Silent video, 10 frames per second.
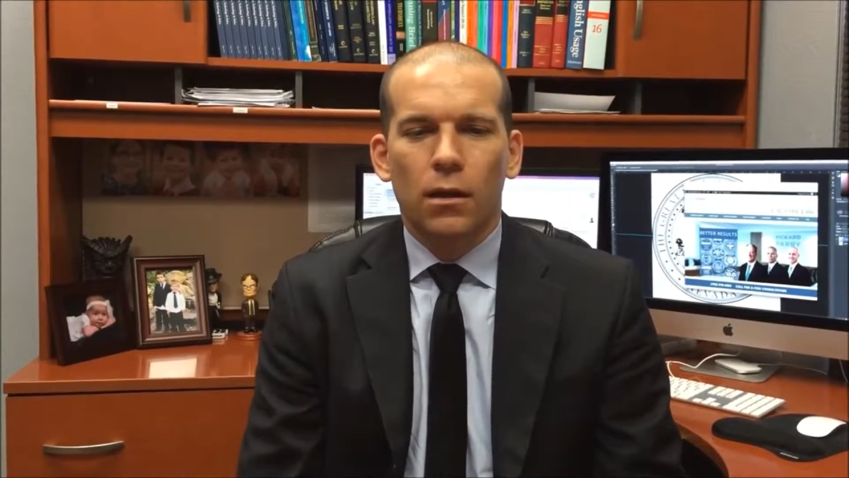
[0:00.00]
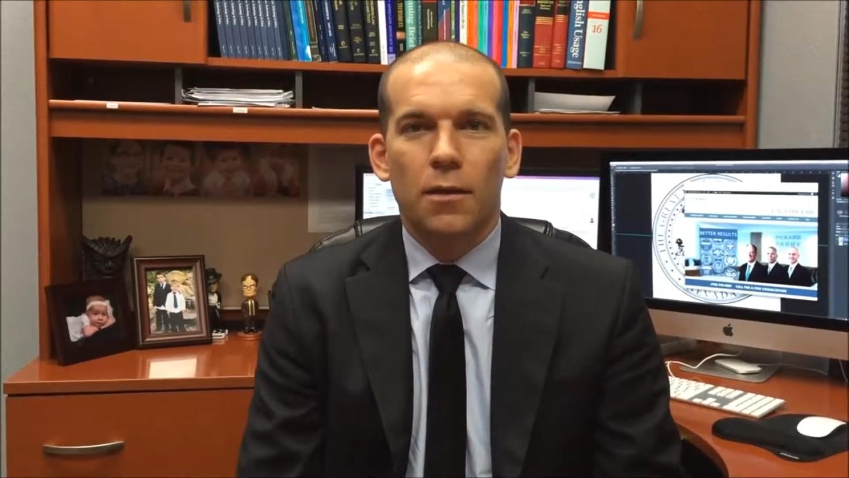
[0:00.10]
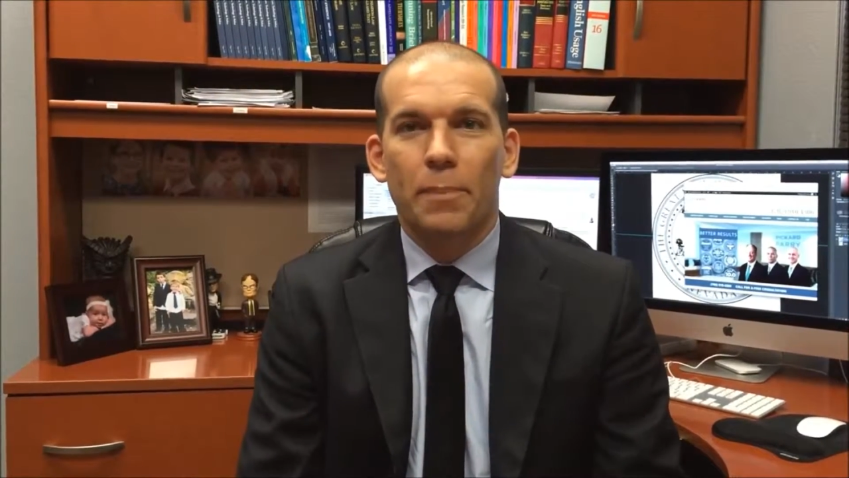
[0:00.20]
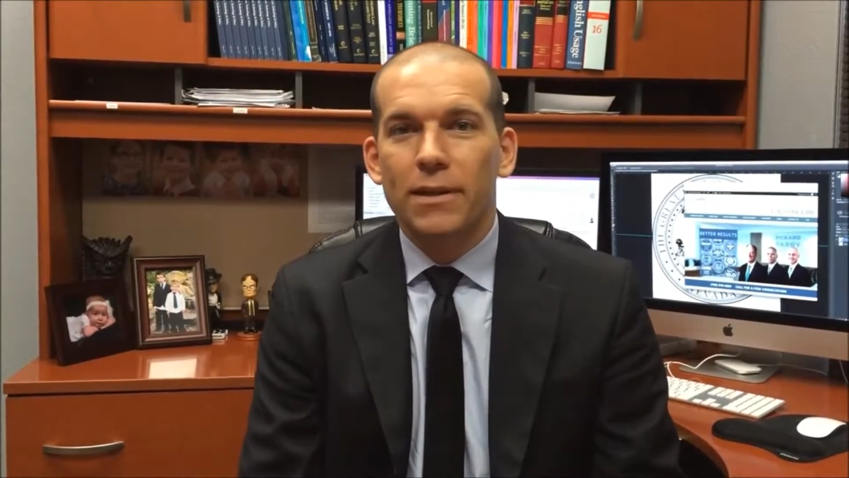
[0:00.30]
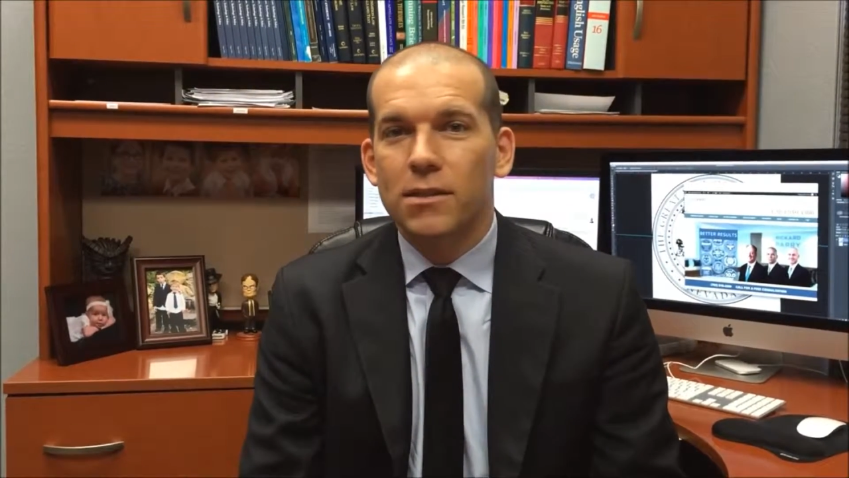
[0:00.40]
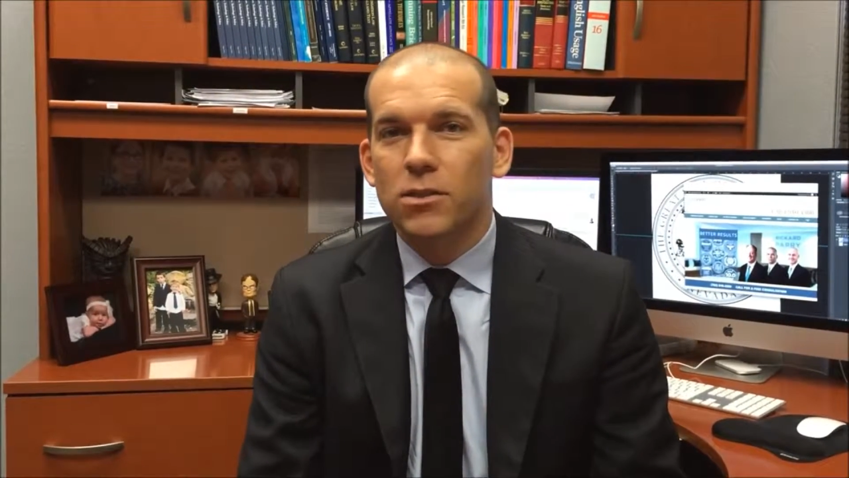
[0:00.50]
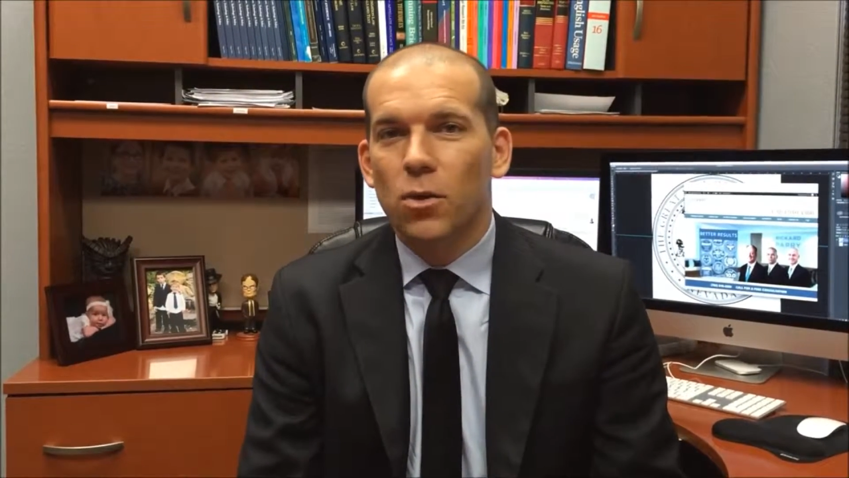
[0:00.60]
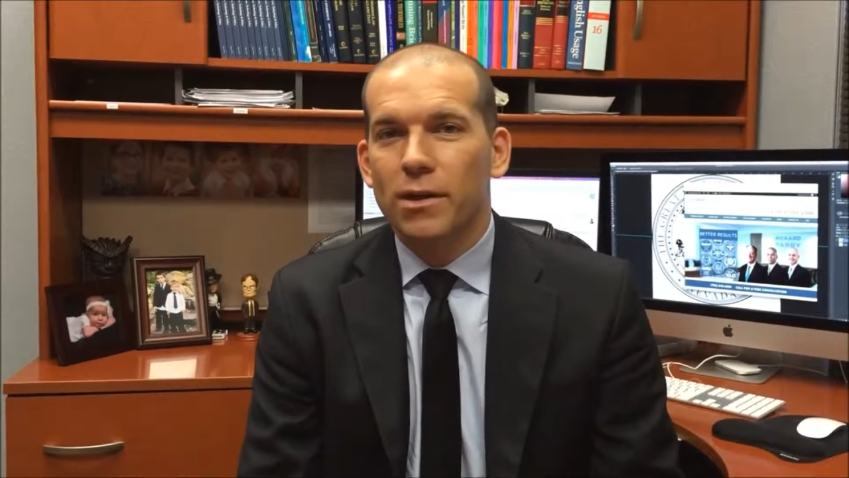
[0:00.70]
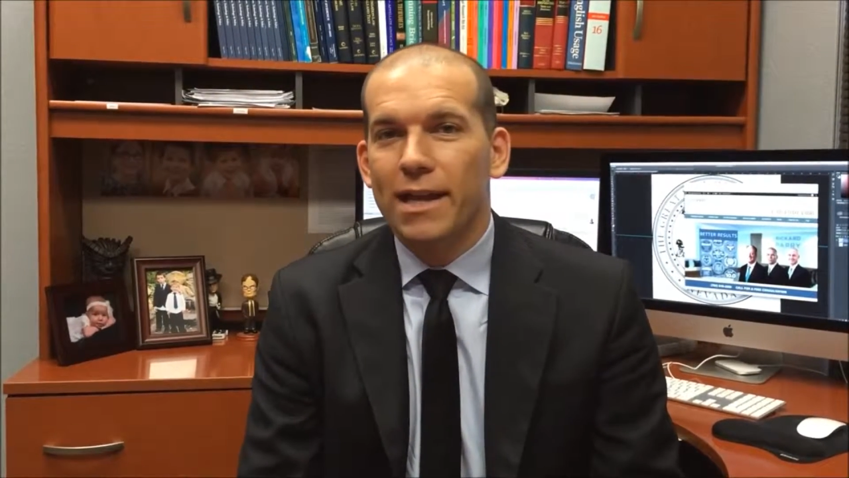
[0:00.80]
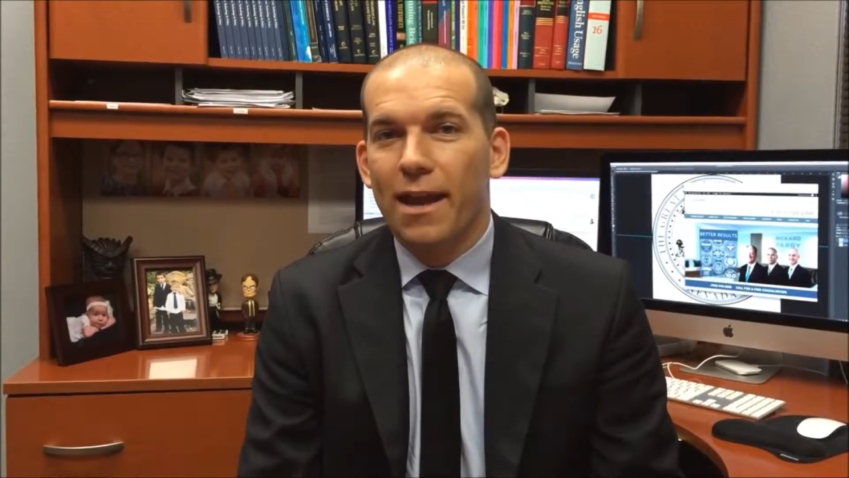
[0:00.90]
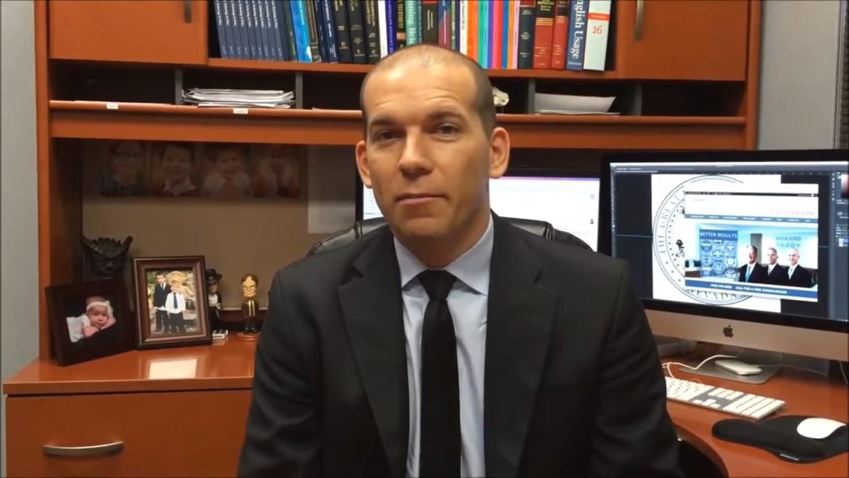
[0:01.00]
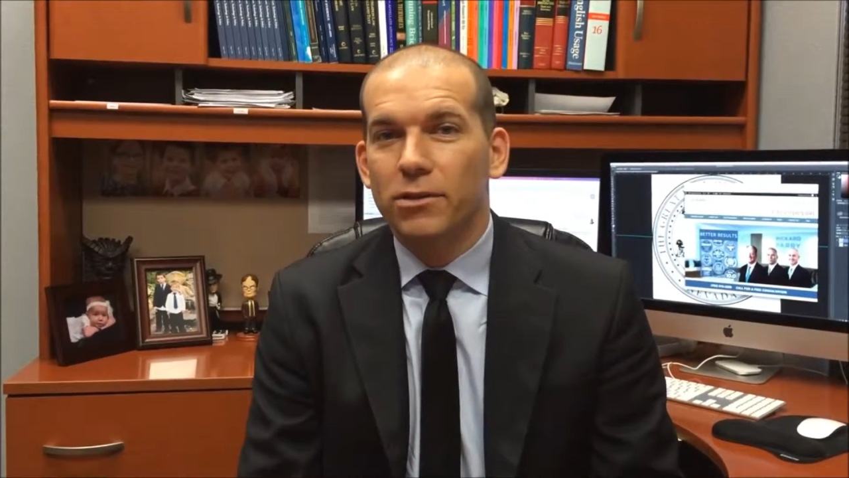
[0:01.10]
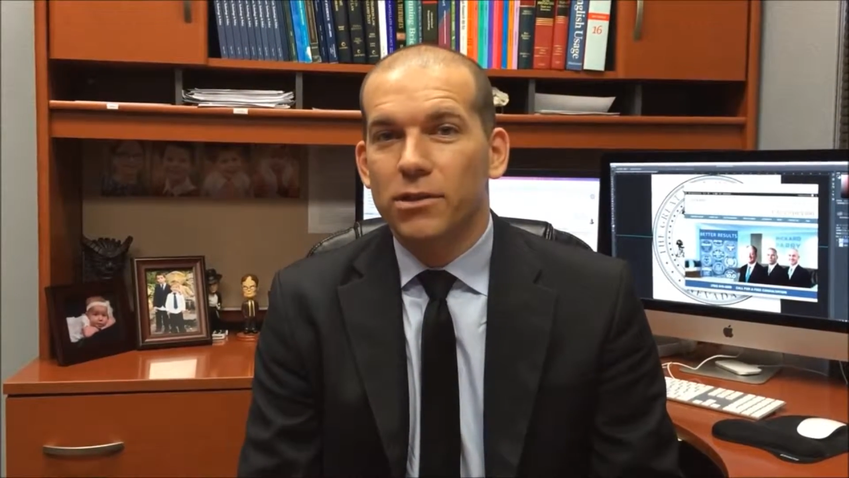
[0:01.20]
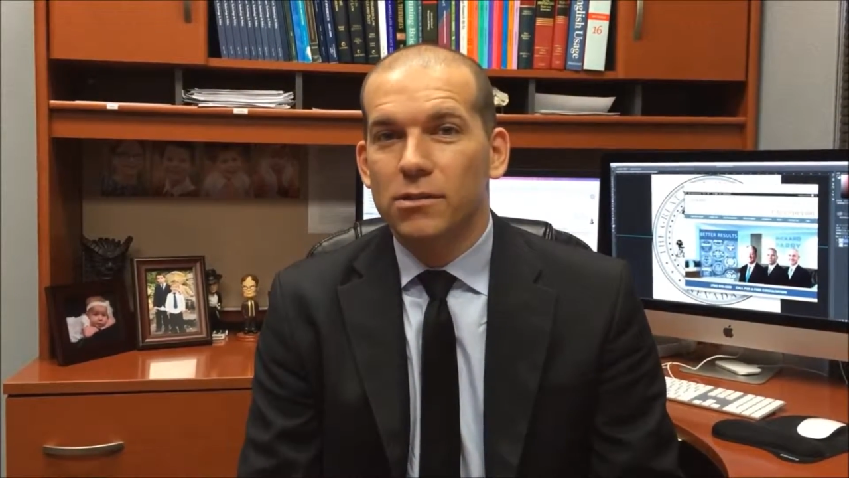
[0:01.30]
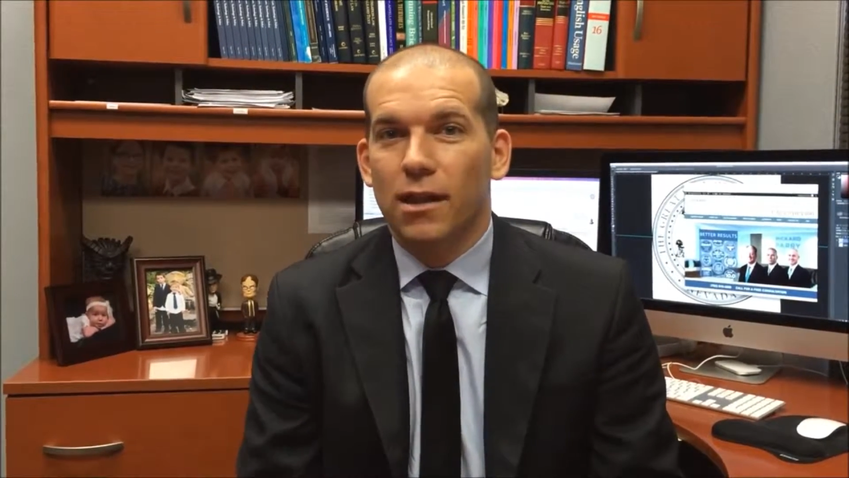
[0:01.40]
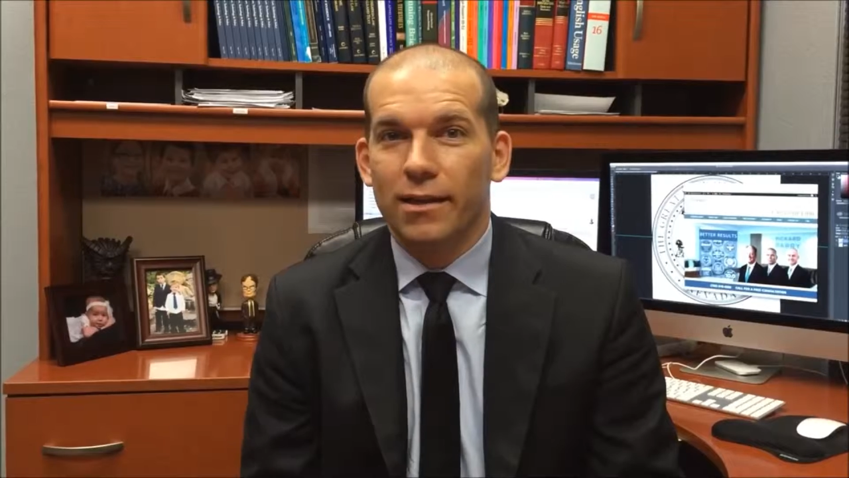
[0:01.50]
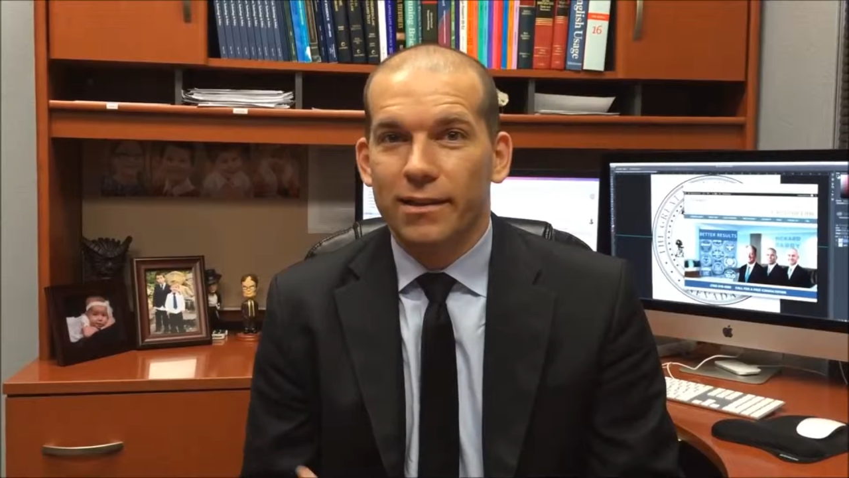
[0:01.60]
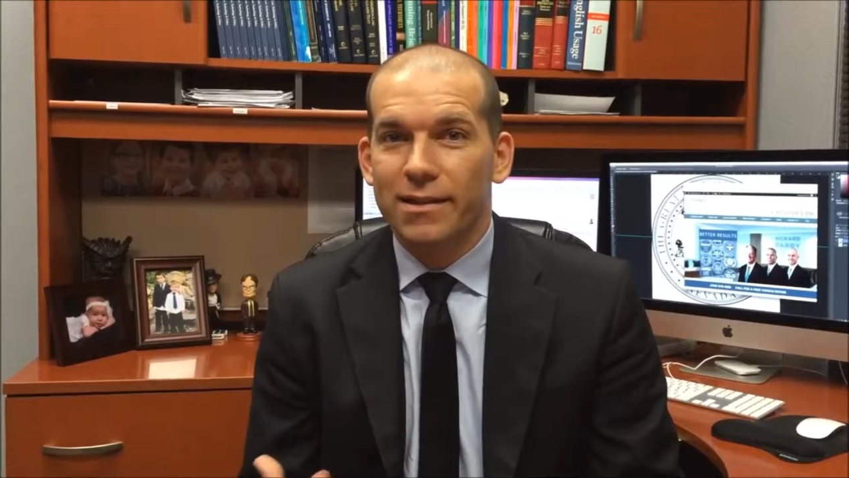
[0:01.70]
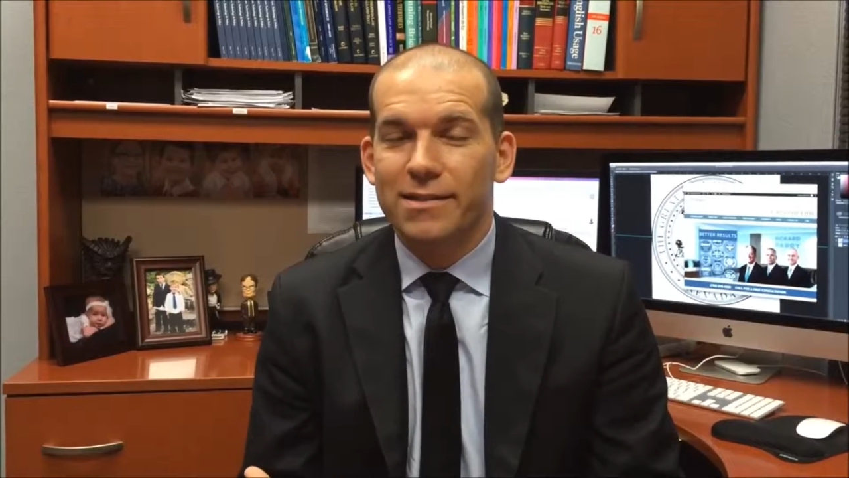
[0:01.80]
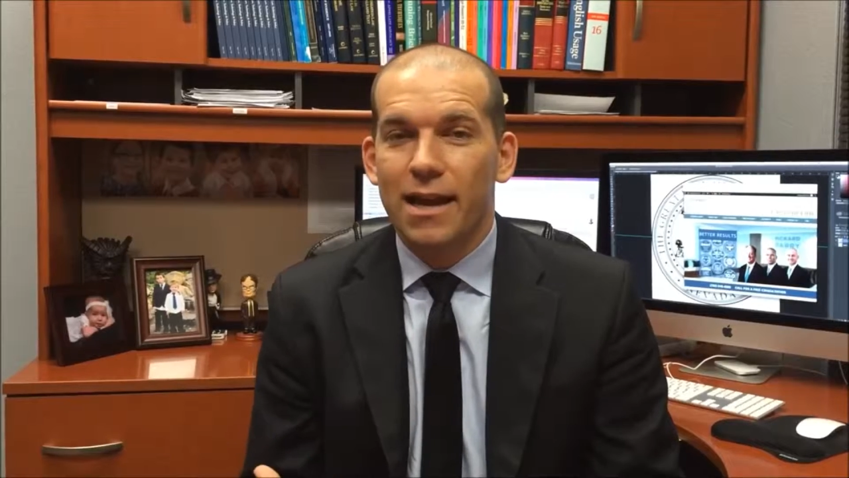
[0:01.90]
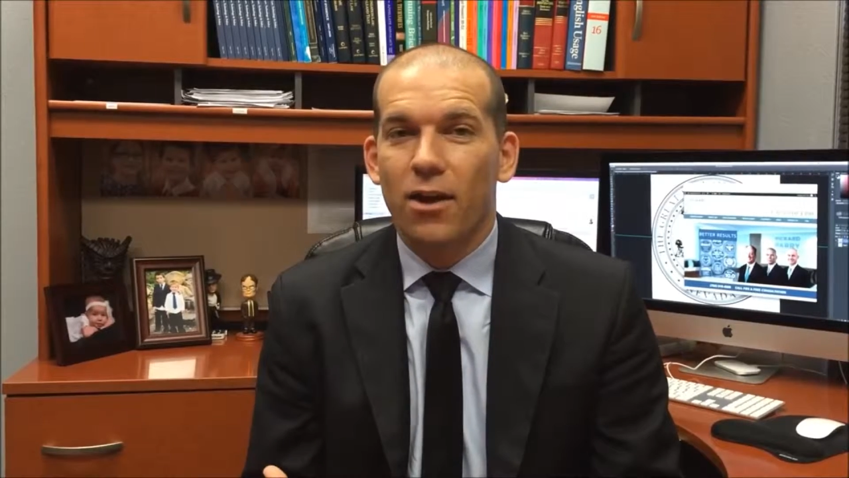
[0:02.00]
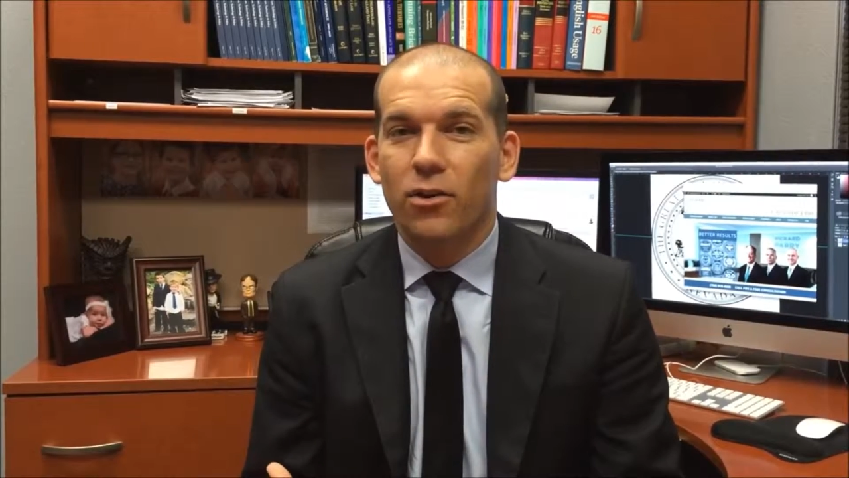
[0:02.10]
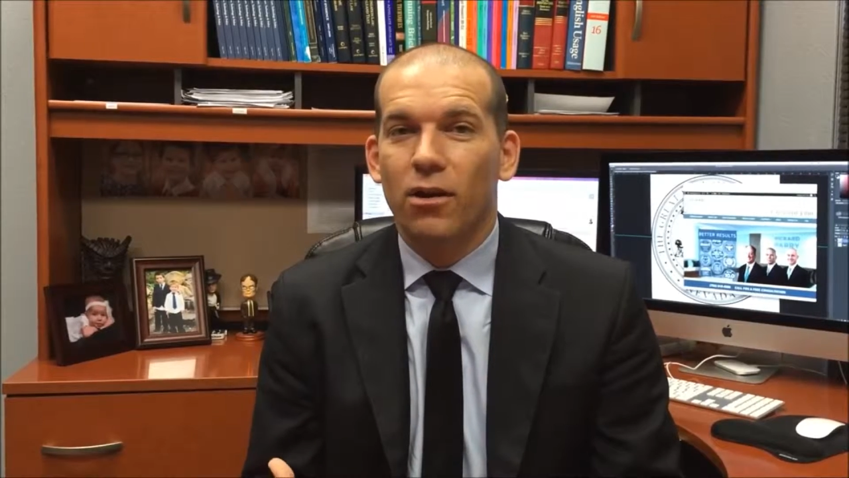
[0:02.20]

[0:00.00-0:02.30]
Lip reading: Compensatory damages, like they sound,